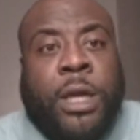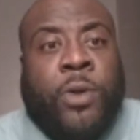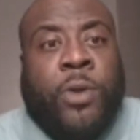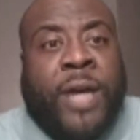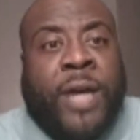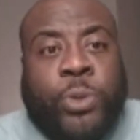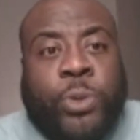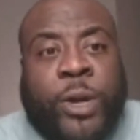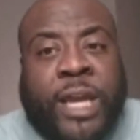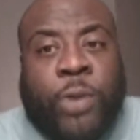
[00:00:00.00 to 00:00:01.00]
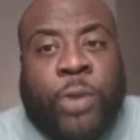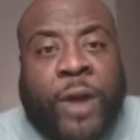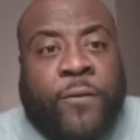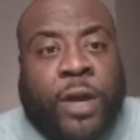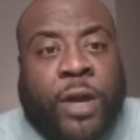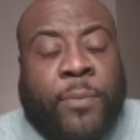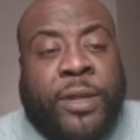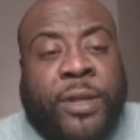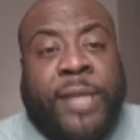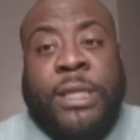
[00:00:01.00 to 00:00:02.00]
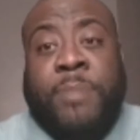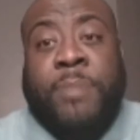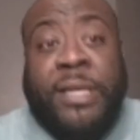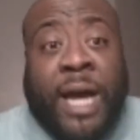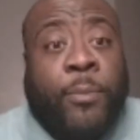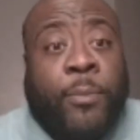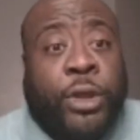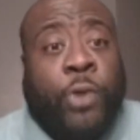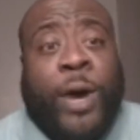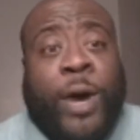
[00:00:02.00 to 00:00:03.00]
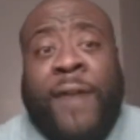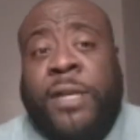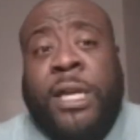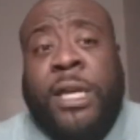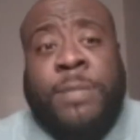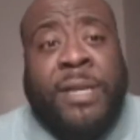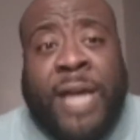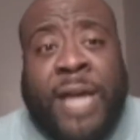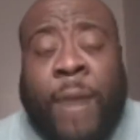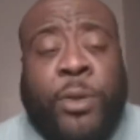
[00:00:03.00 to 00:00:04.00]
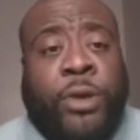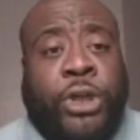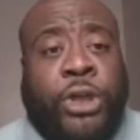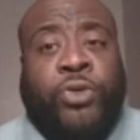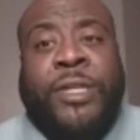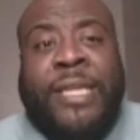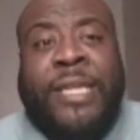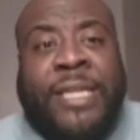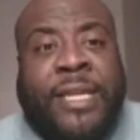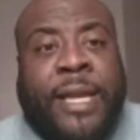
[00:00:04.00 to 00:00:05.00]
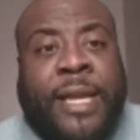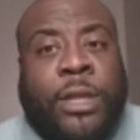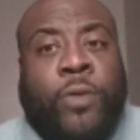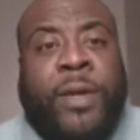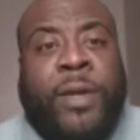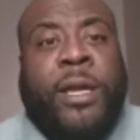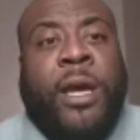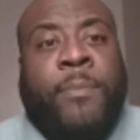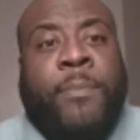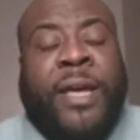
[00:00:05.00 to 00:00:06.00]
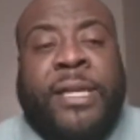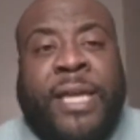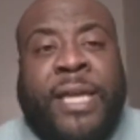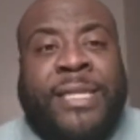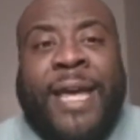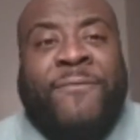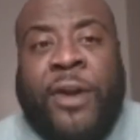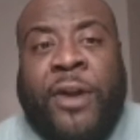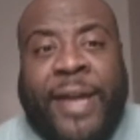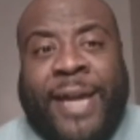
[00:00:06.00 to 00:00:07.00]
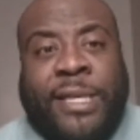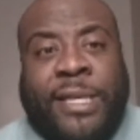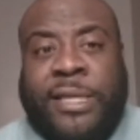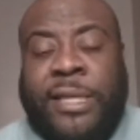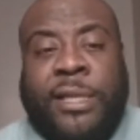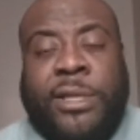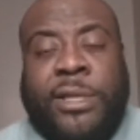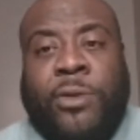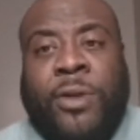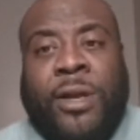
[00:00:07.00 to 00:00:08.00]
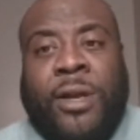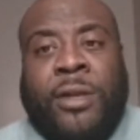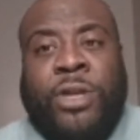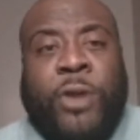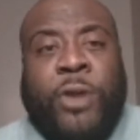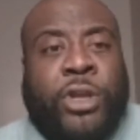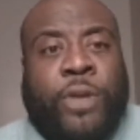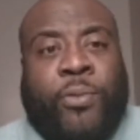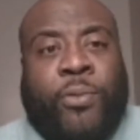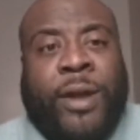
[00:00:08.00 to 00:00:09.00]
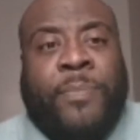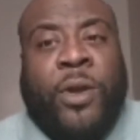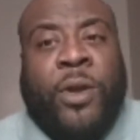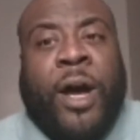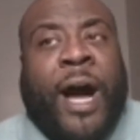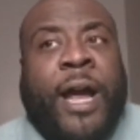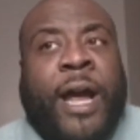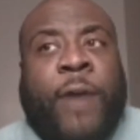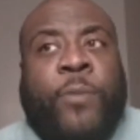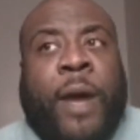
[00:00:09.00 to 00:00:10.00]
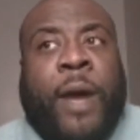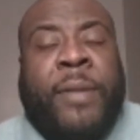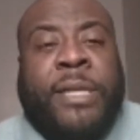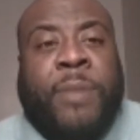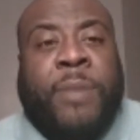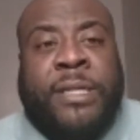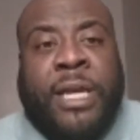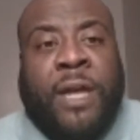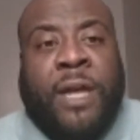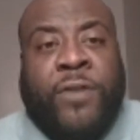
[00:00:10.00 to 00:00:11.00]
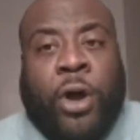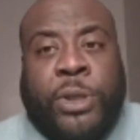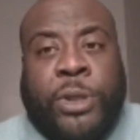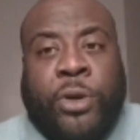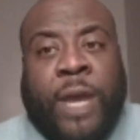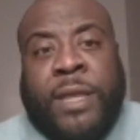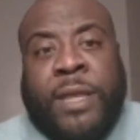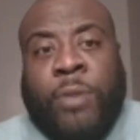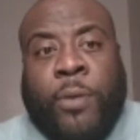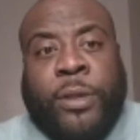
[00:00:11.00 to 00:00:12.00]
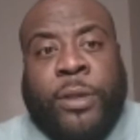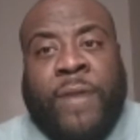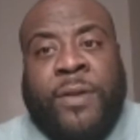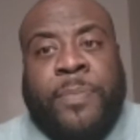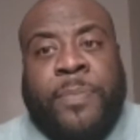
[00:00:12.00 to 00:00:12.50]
Guys want to get away for a couple of days and spend time with their wives, spend time with their children, disconnect a little bit because it's a very hectic season. So, to your point, I mean, as much as I love the All-Star game, I think we both love it.